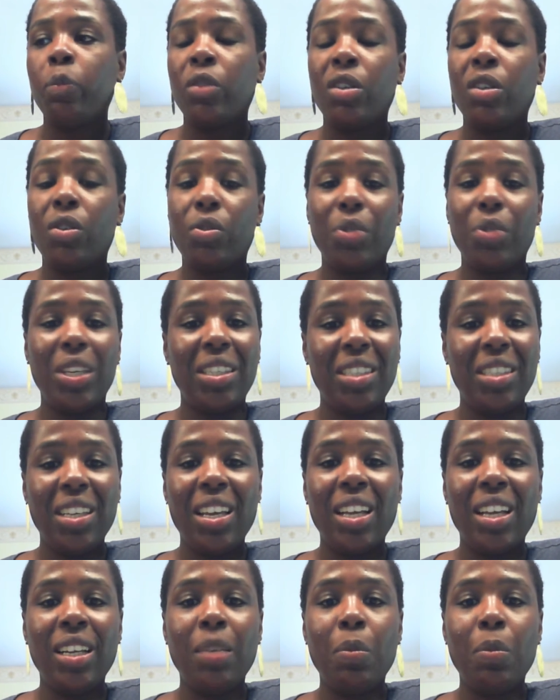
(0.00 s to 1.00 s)
greasy
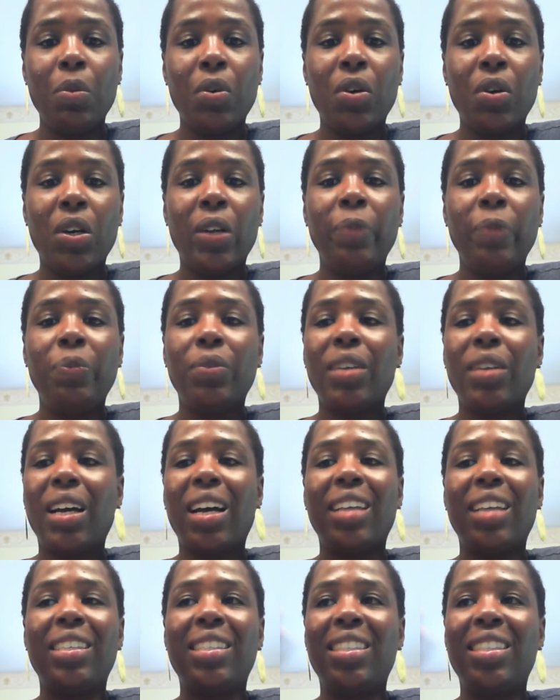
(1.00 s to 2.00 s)
anymore,
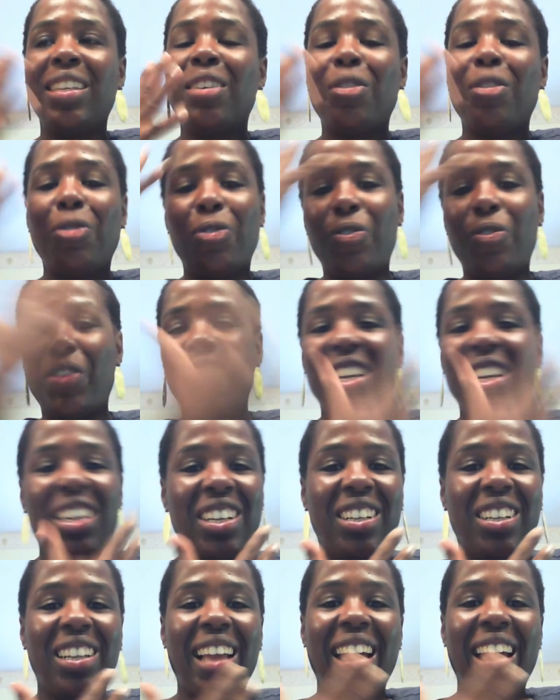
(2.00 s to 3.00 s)
I still
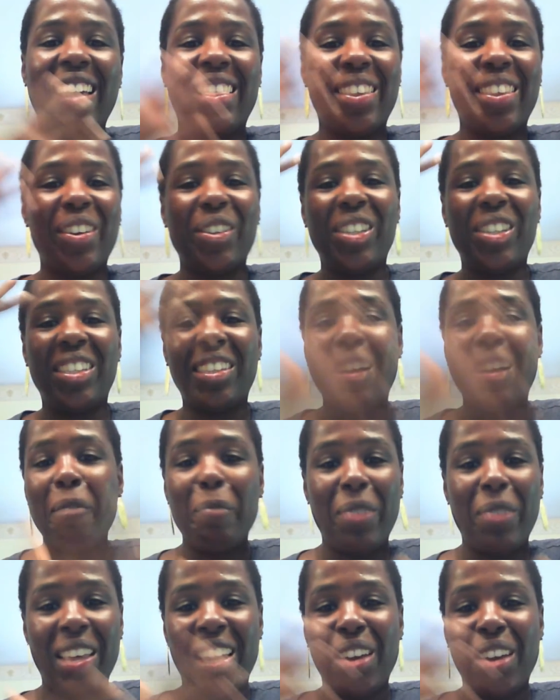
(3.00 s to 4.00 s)
feel like there's
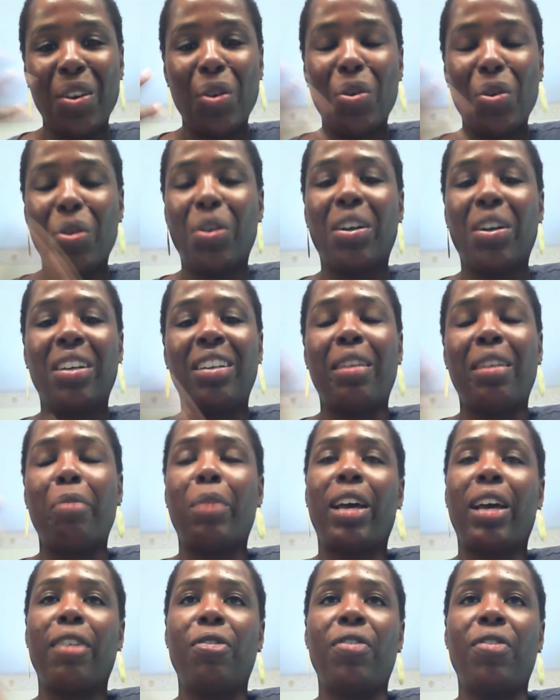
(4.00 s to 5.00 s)
something on
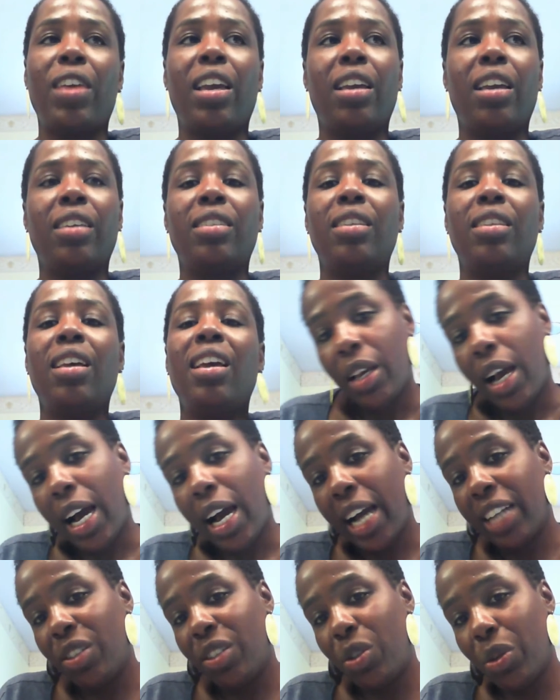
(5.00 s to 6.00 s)
my face.
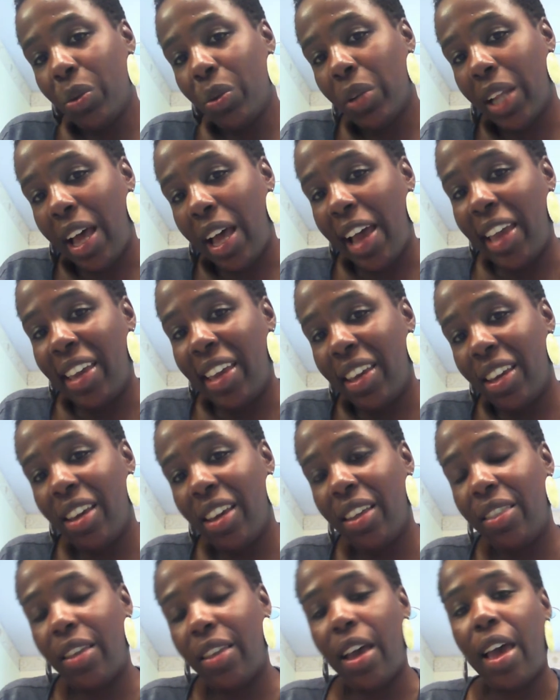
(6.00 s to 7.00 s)
I do like
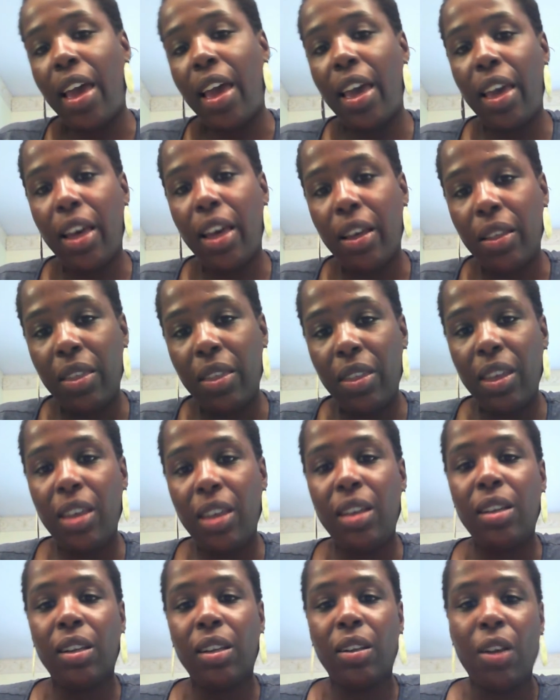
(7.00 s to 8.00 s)
the healthy
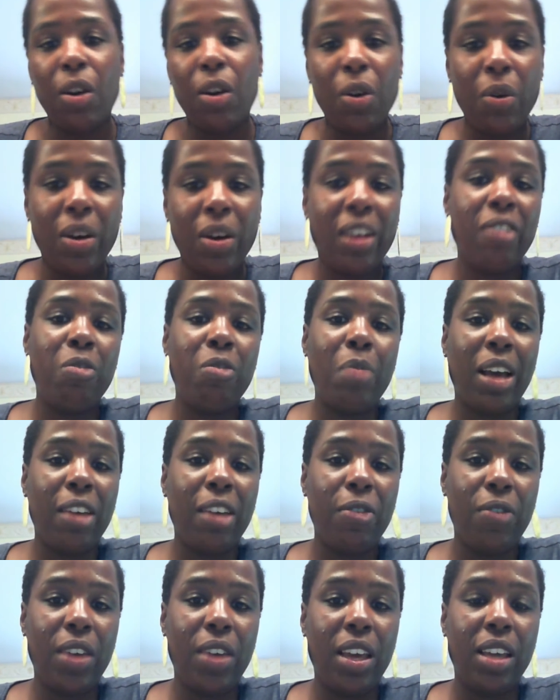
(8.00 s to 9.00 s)
glow of my
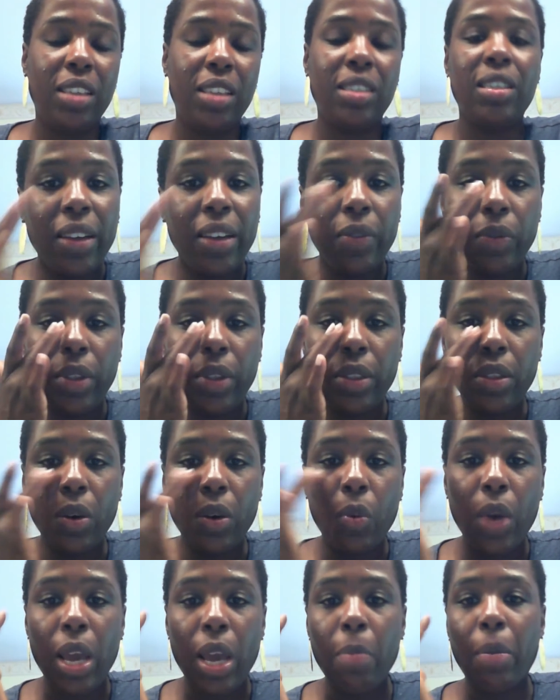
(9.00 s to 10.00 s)
face, the
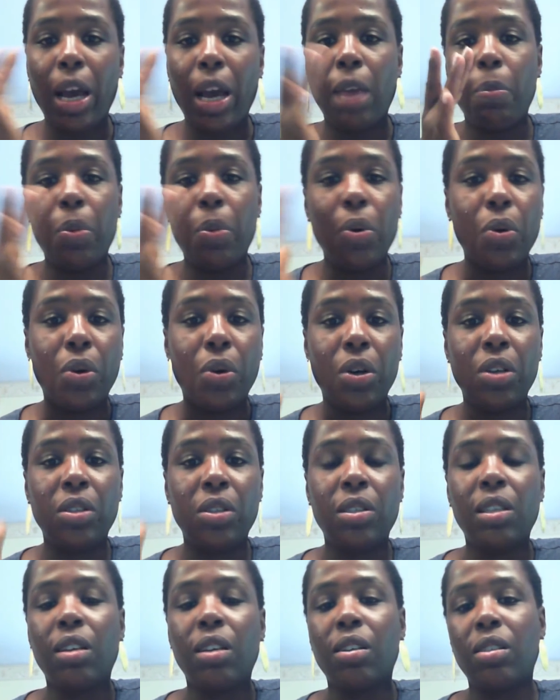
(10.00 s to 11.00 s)
way my
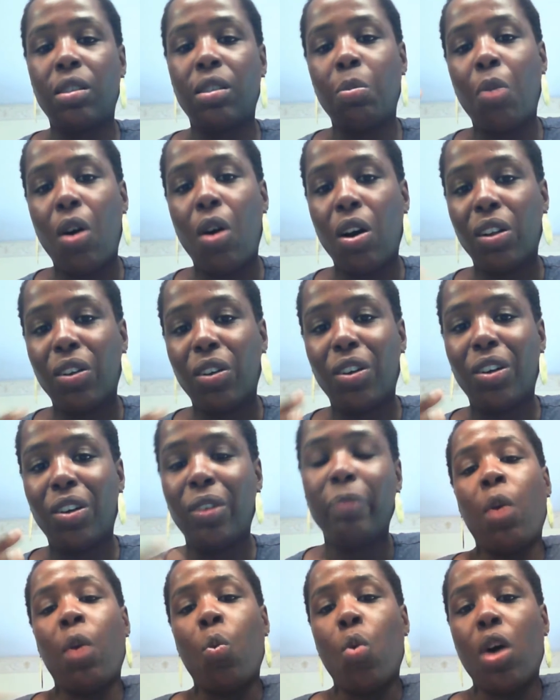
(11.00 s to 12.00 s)
pores look smaller.
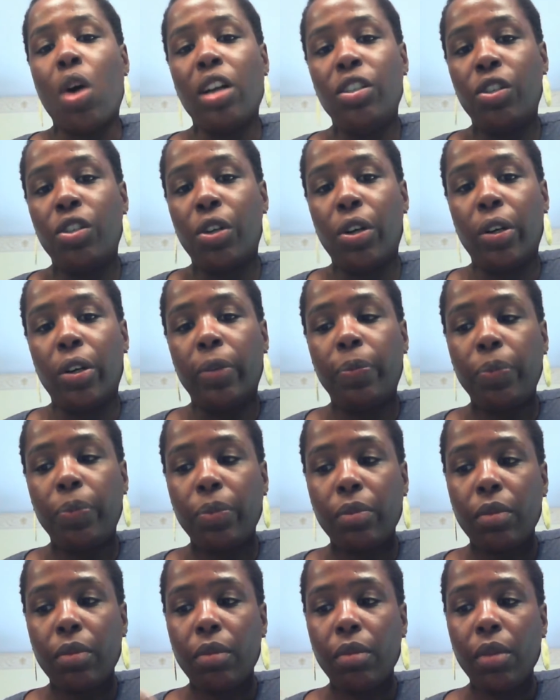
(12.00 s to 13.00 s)
I wonder
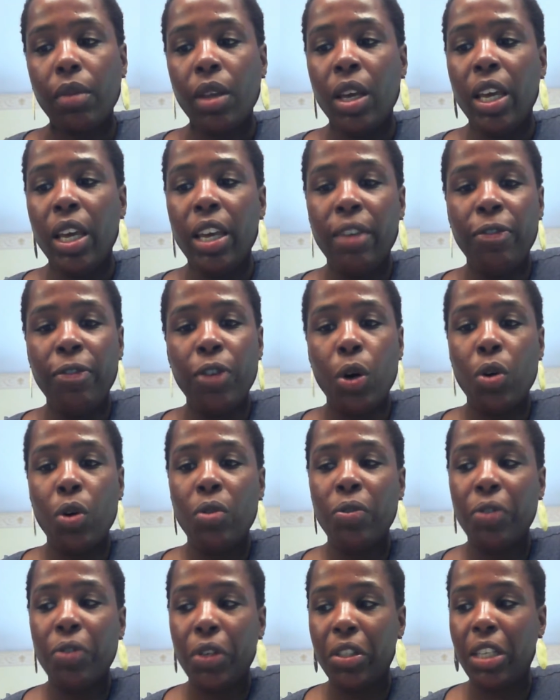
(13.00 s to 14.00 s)
if
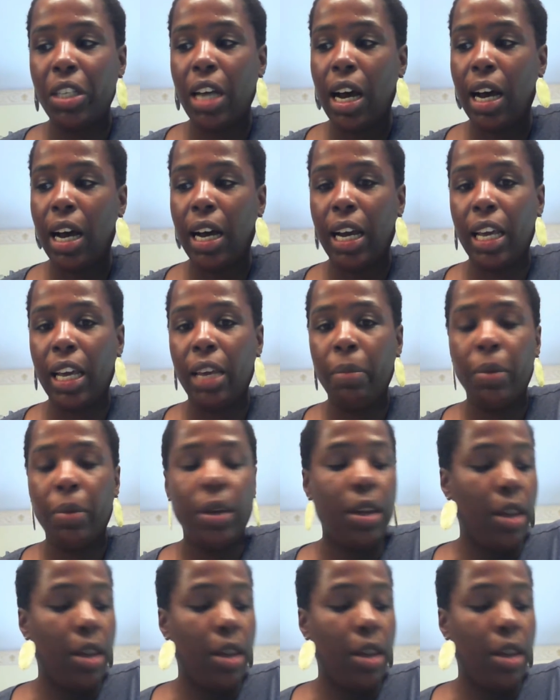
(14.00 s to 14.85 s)
over time